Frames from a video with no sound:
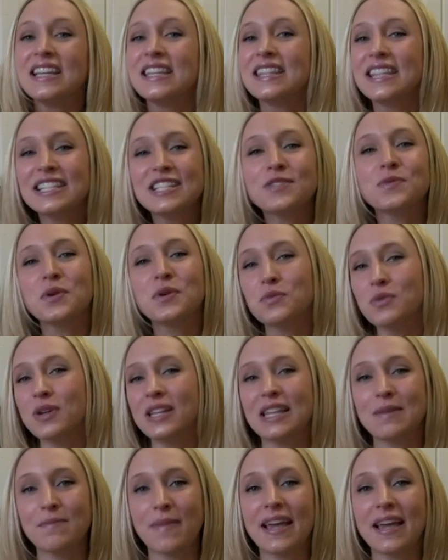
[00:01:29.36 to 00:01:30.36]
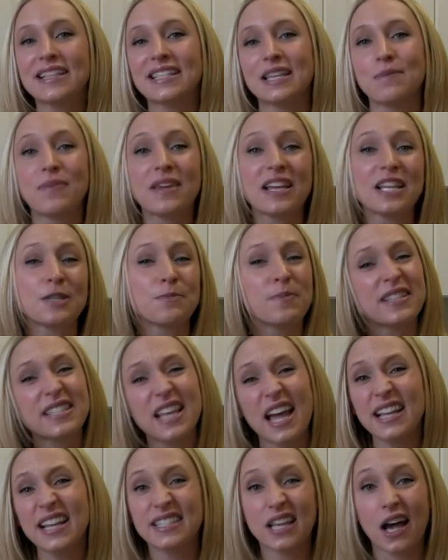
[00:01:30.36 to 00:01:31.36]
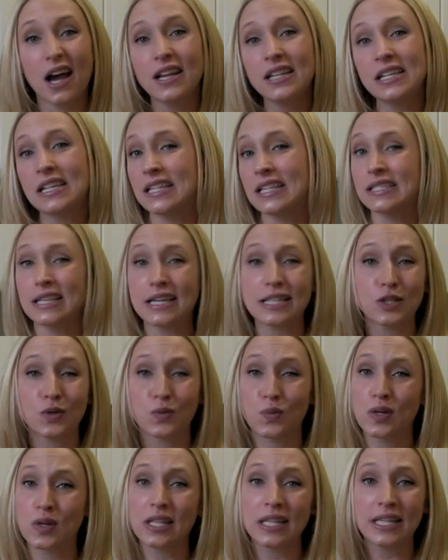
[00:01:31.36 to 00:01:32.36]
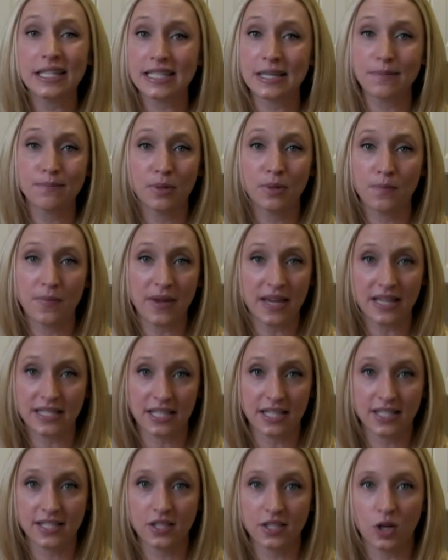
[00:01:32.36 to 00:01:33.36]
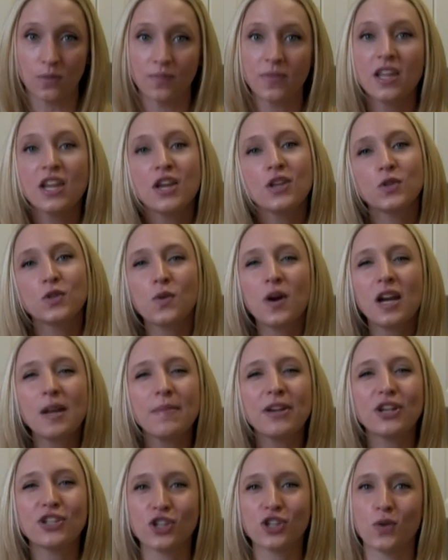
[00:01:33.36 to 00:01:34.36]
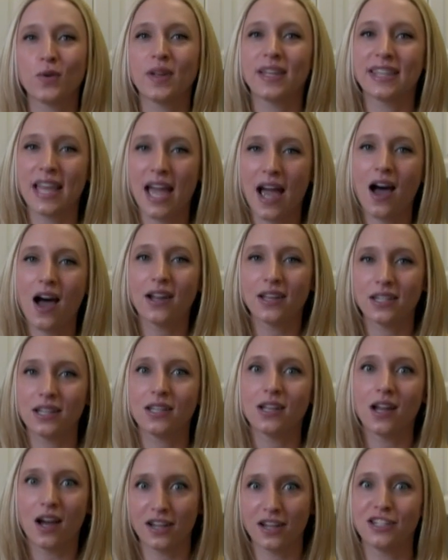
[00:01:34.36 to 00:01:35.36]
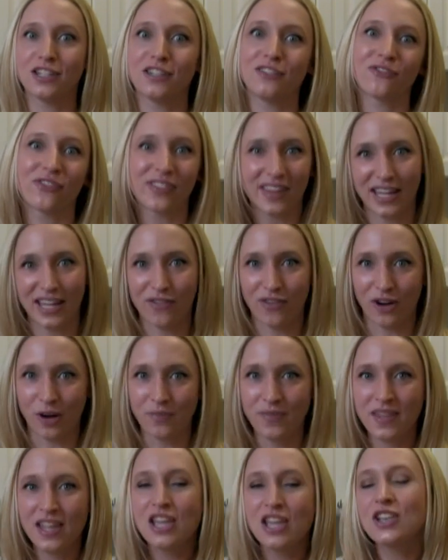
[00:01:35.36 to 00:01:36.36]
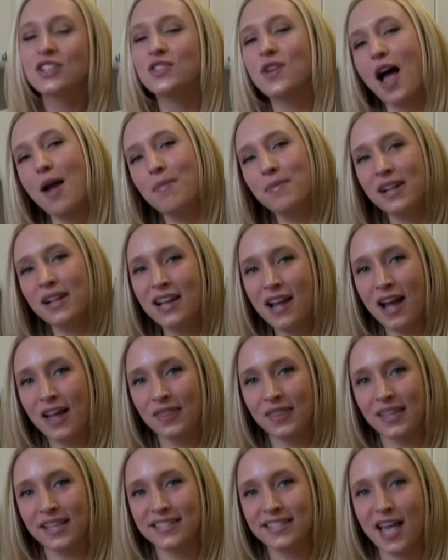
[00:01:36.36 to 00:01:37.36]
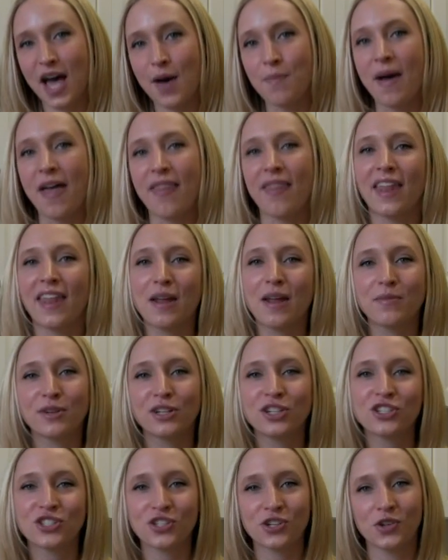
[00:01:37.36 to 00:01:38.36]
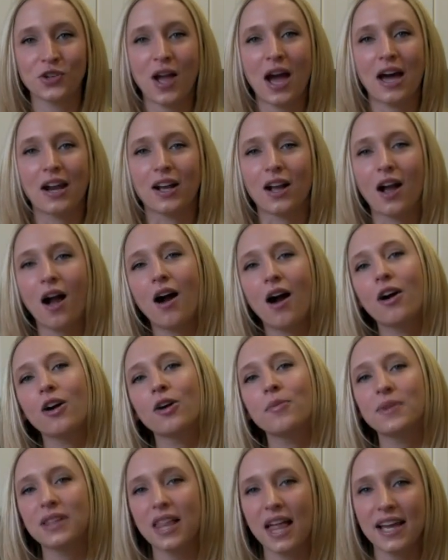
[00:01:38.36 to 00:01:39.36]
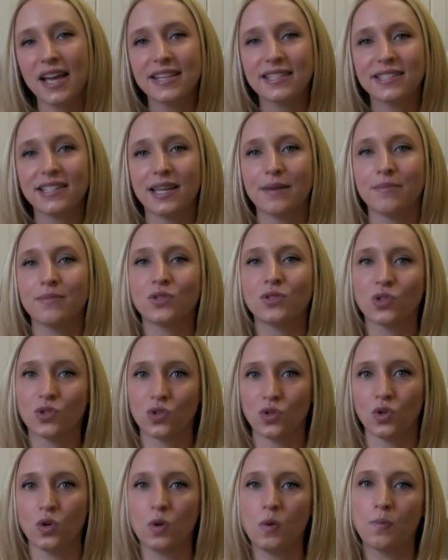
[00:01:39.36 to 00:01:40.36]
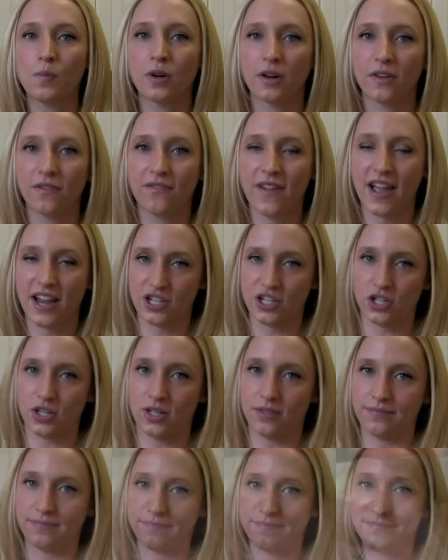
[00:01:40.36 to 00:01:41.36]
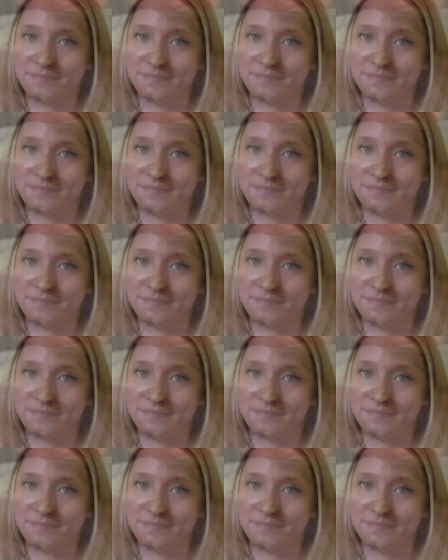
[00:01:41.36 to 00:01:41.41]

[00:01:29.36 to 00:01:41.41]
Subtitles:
This is what really makes it, because besides the onions, it's a really simple basic soup. So we want to make sure we get that onion flavor. So I'm going to cut these up and then I'm going to show you how to caramelize them to perfection.